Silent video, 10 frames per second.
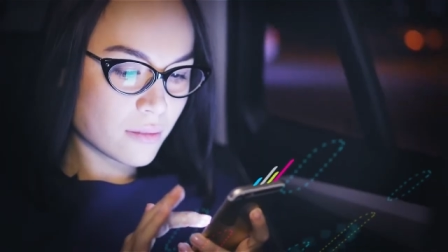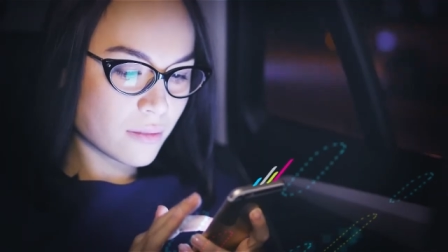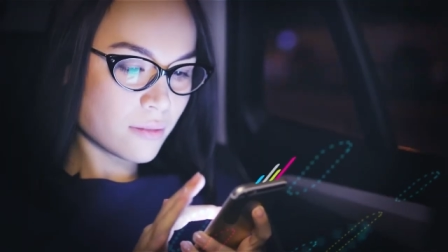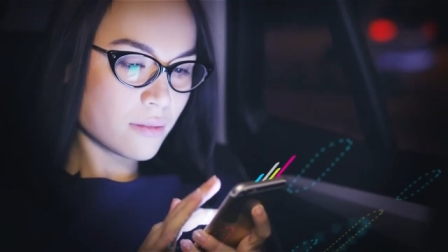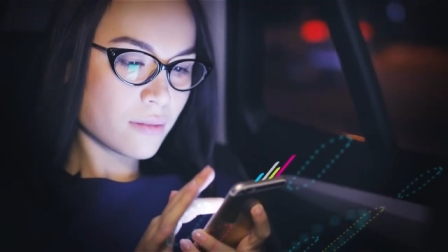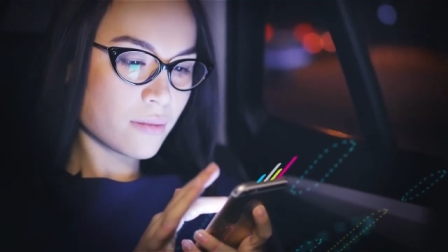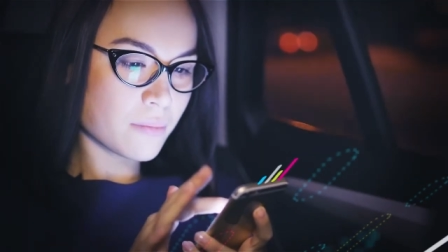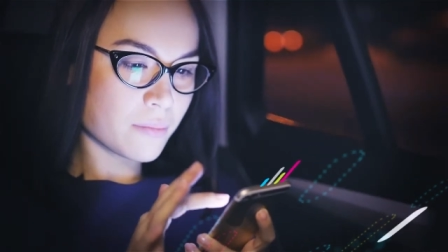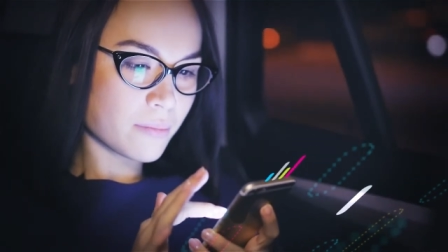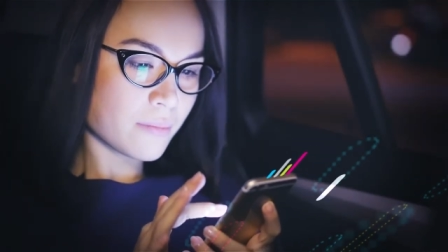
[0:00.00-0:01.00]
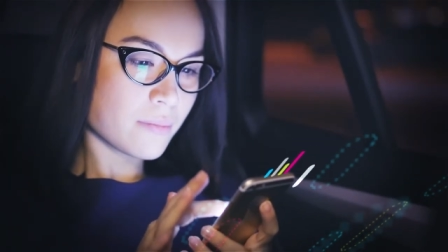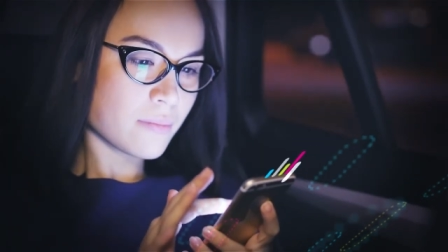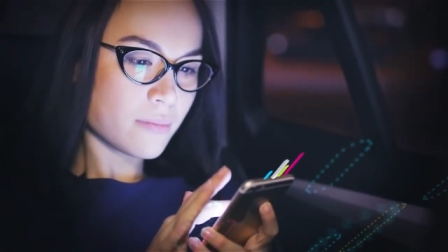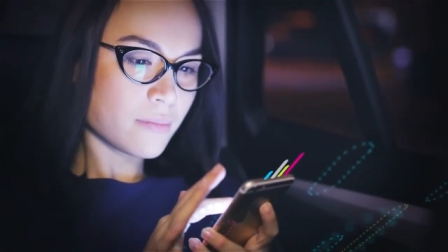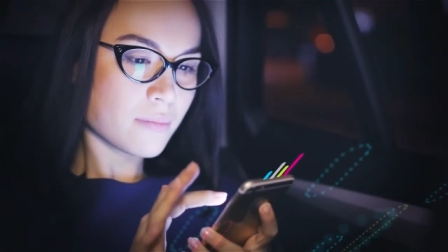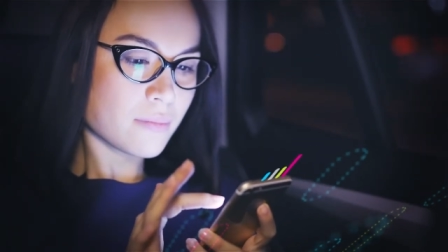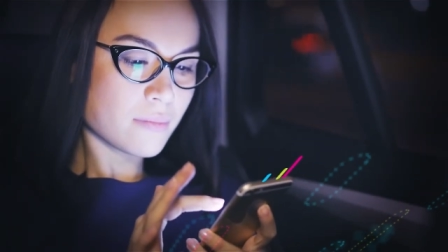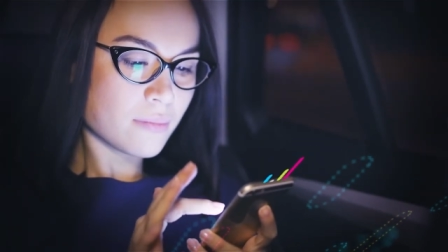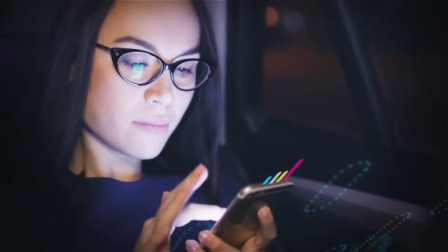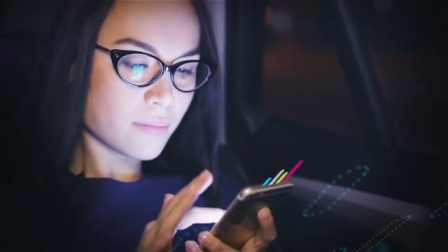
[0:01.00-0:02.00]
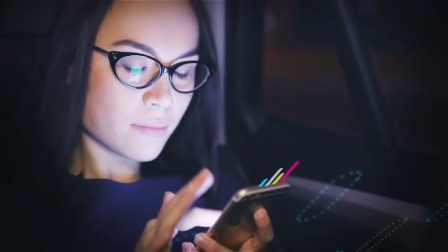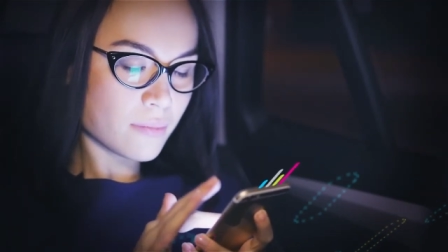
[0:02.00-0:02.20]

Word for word: you don't need to freeze the moment because